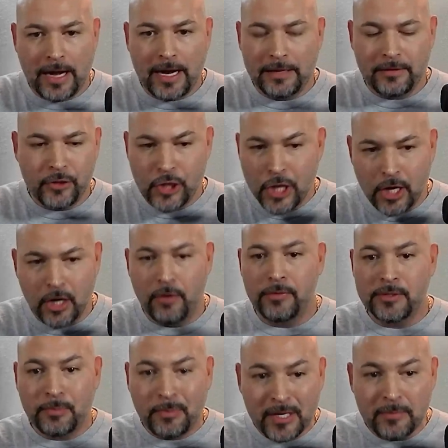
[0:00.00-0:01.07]
It
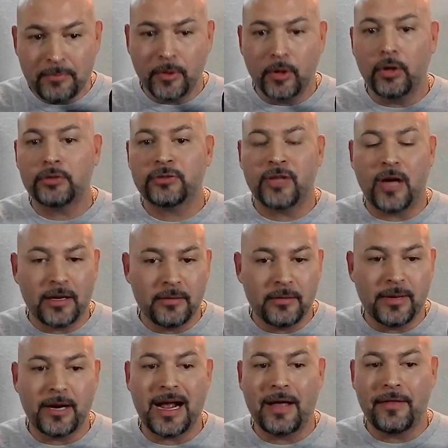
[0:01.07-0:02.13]
was people talking
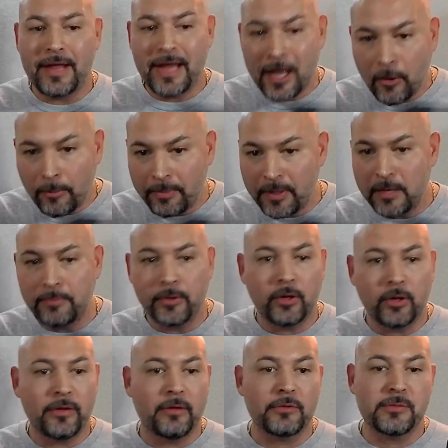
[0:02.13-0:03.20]
about how they help
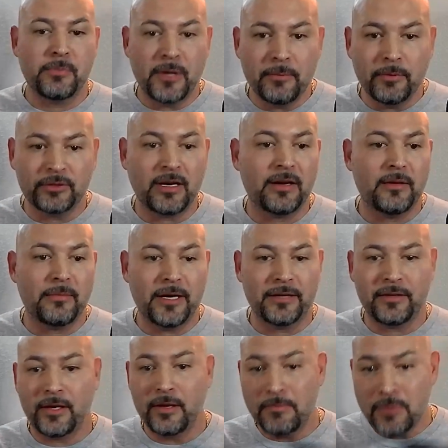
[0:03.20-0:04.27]
people. There was people talking
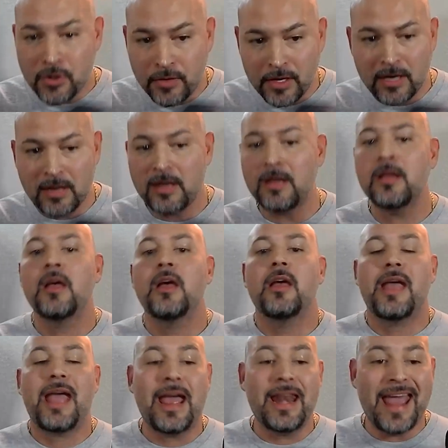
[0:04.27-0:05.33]
about the community,
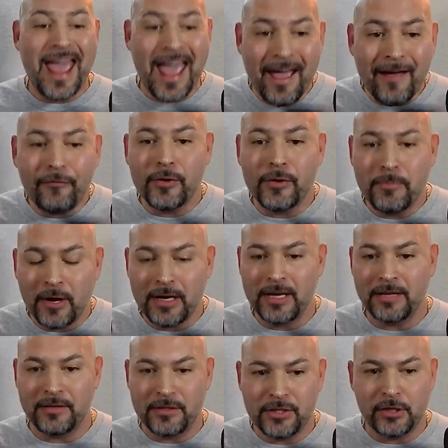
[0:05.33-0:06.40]
and
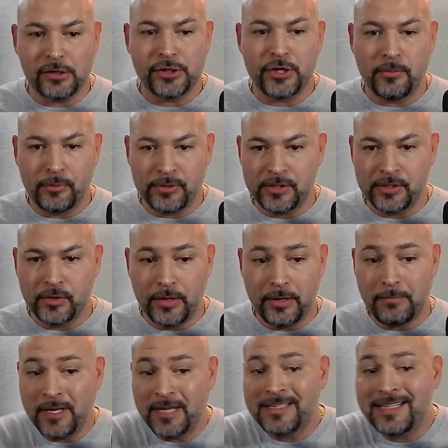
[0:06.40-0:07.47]
everybody at the dealership was doing
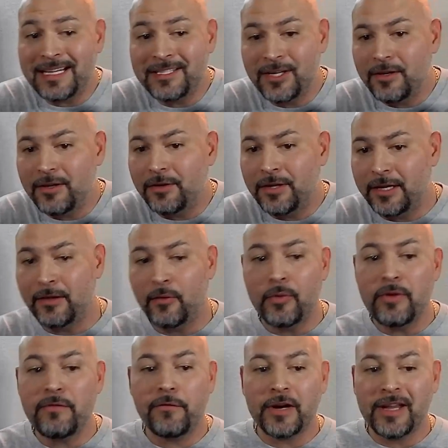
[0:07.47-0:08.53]
it, because that's the other thing that
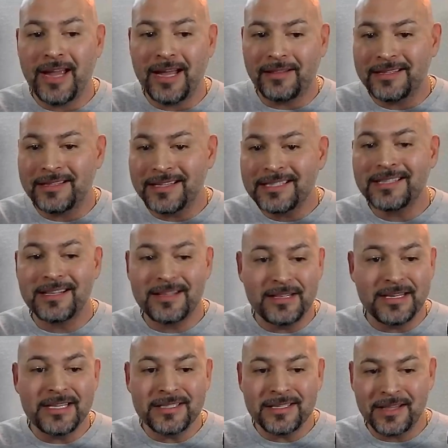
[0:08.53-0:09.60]
we forget, that
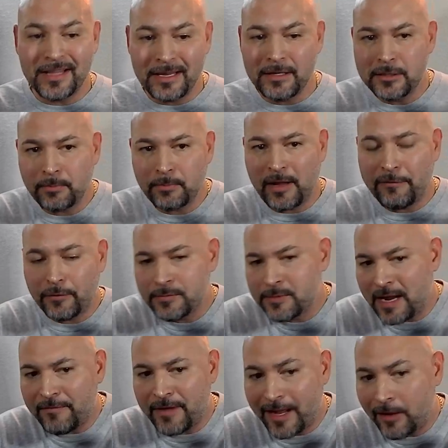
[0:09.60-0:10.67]
these platforms
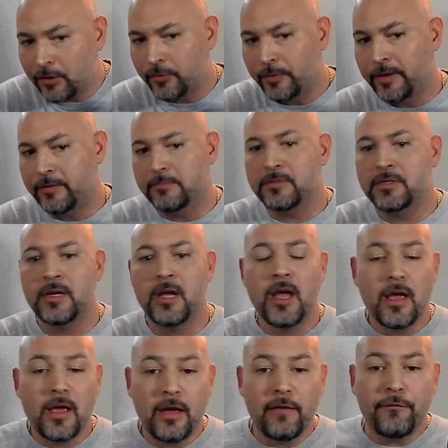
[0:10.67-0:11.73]
have algorithms.
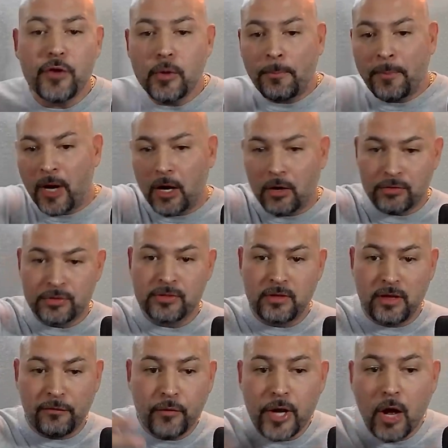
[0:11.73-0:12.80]
If you post,
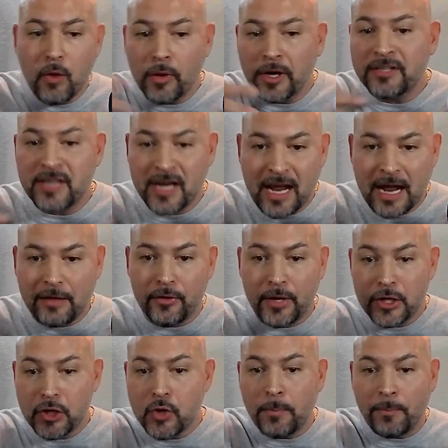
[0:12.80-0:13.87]
if we all work together
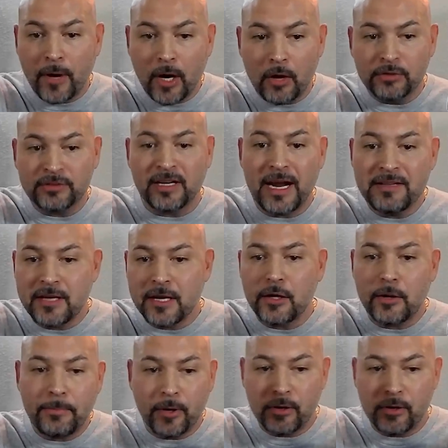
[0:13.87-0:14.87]
and you post and I take your